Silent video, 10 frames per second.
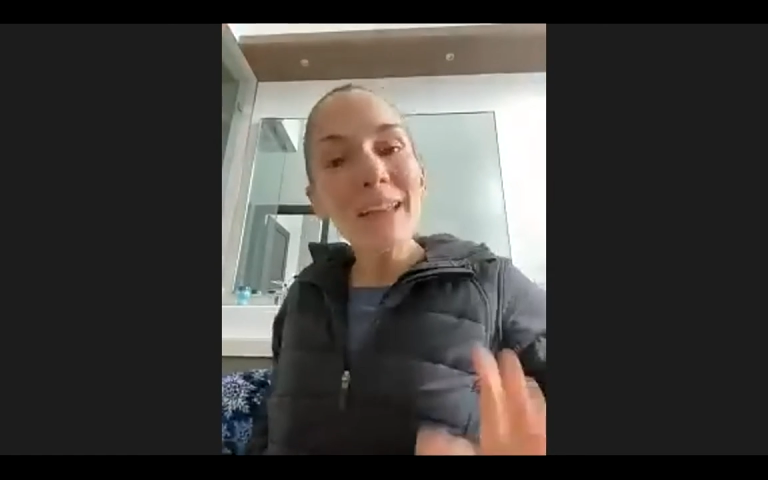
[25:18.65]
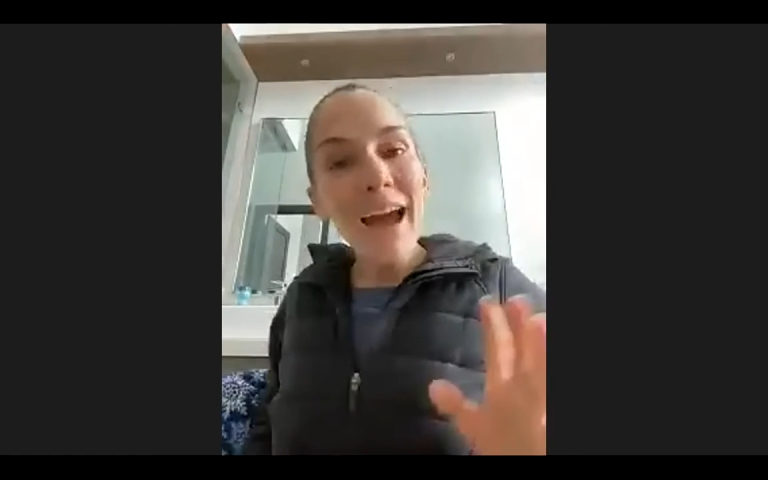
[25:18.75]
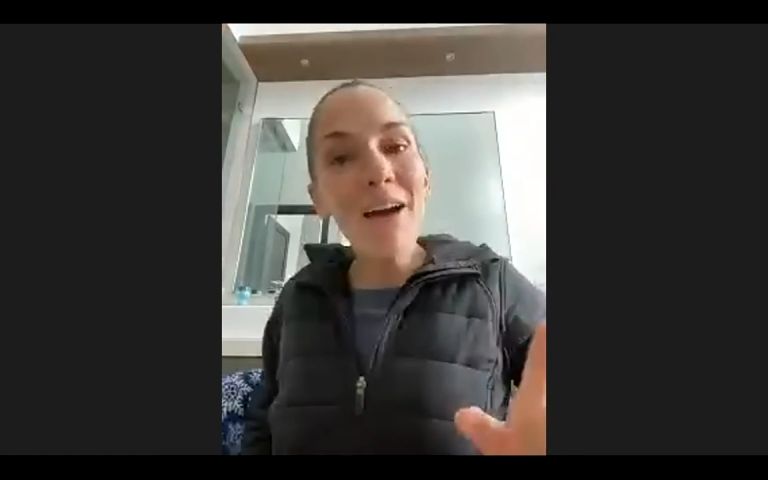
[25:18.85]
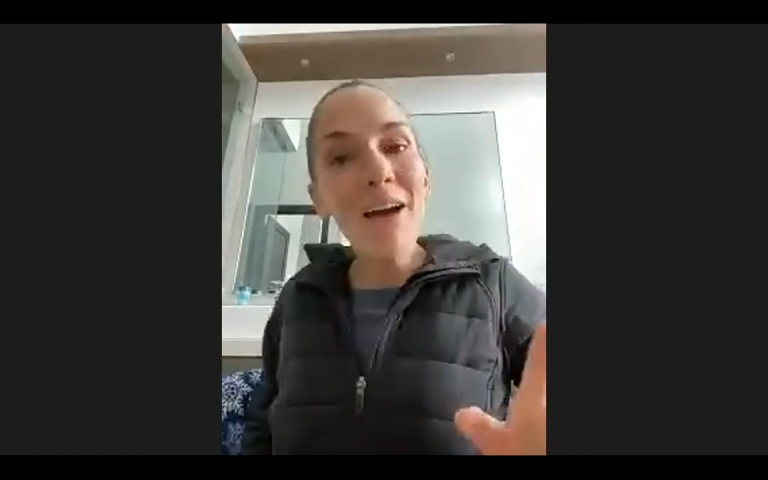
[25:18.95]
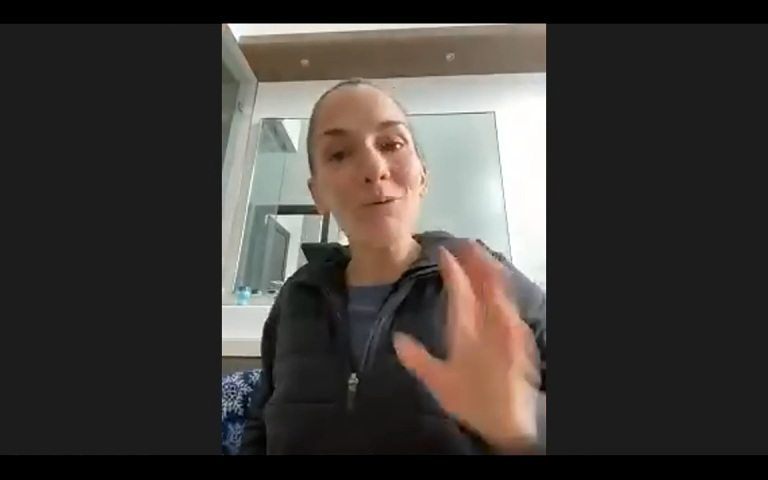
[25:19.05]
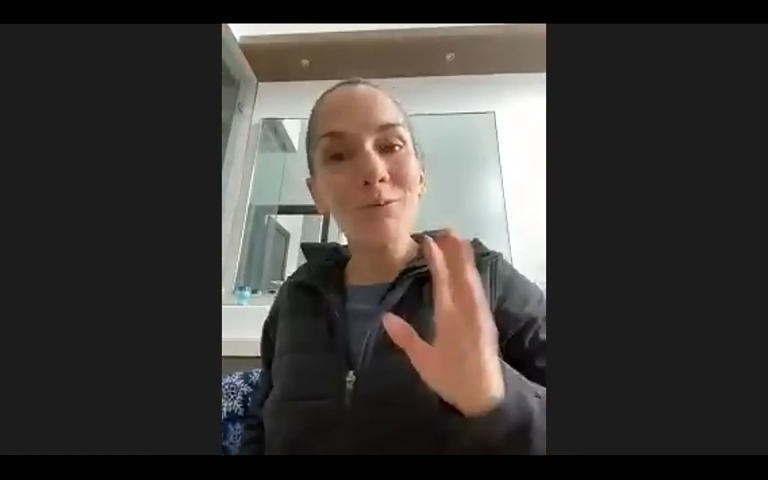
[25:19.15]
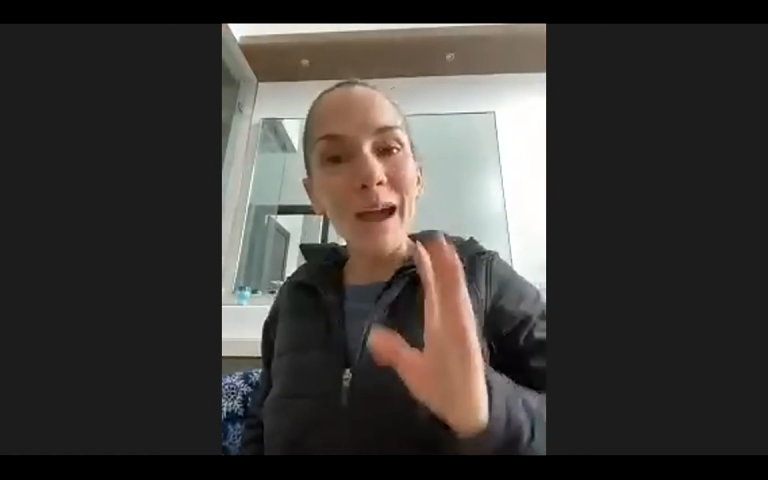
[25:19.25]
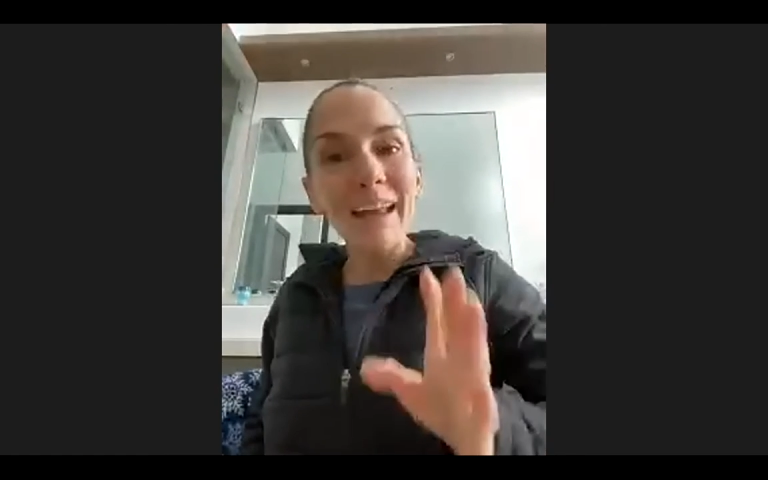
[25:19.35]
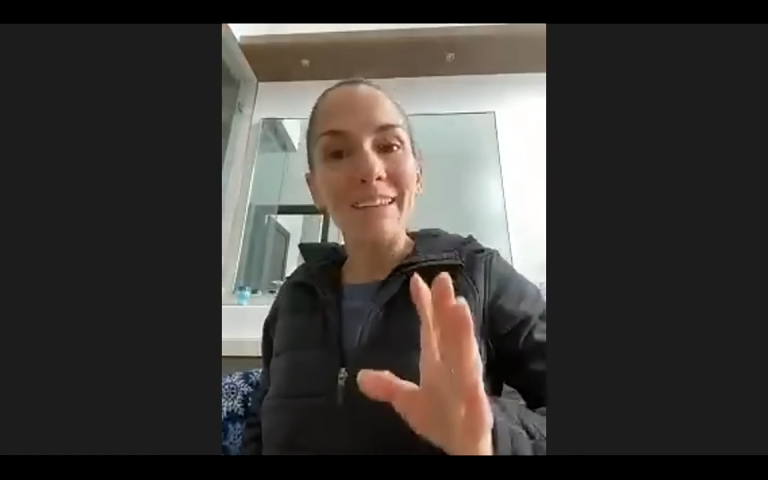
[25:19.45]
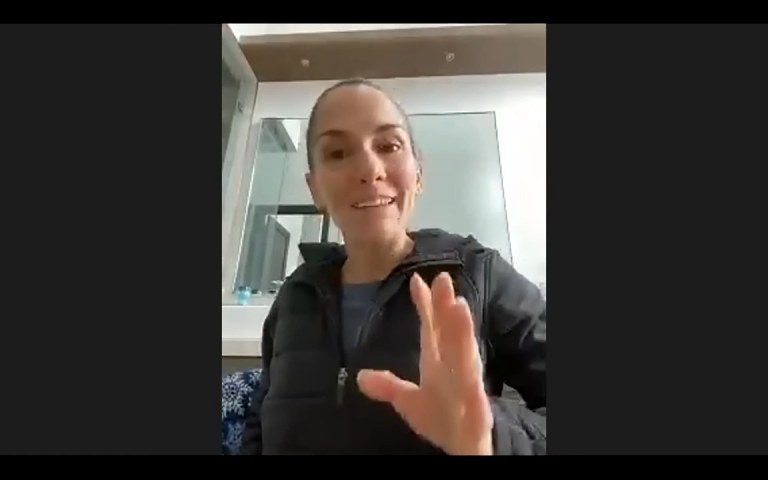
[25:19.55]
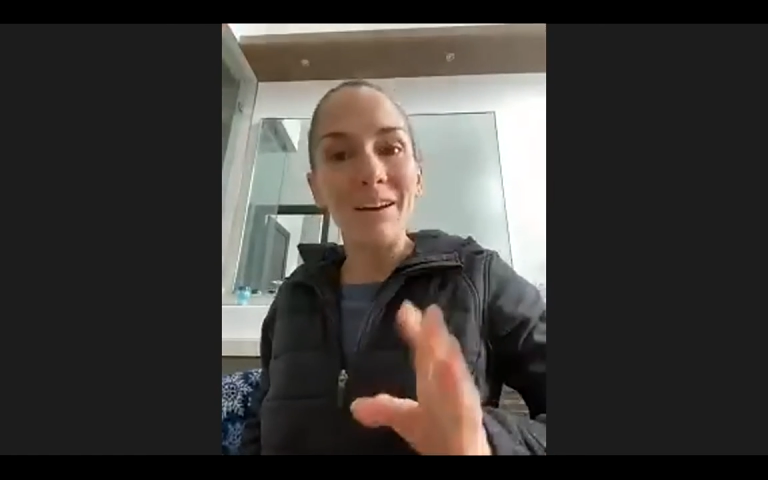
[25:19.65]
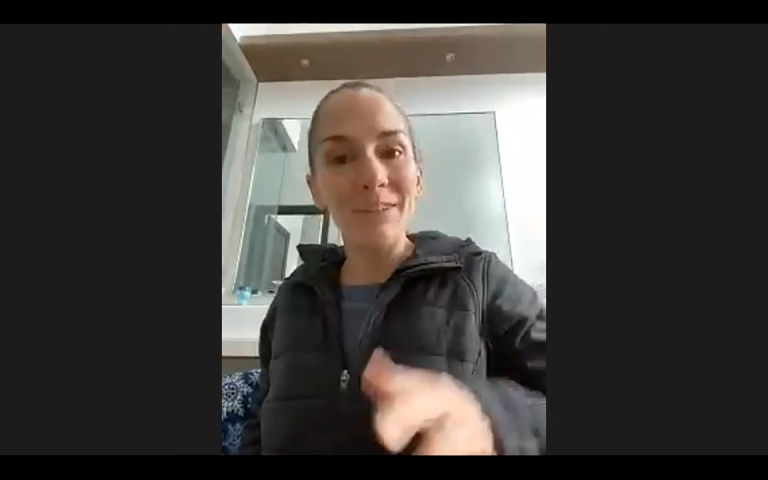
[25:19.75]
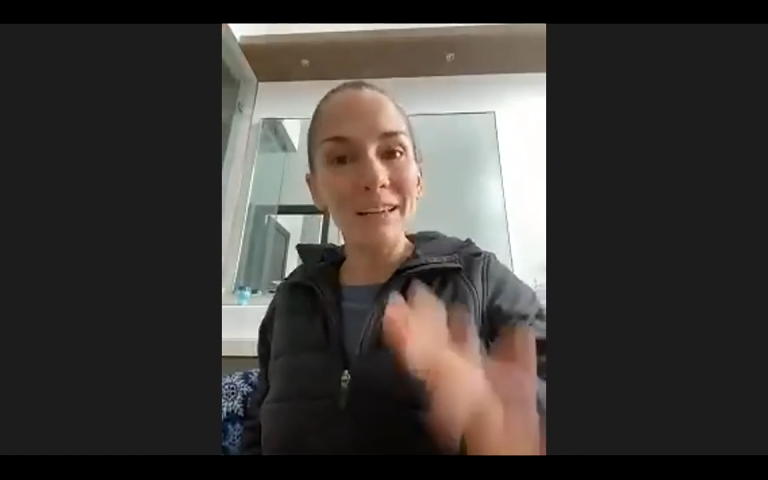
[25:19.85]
now ready though.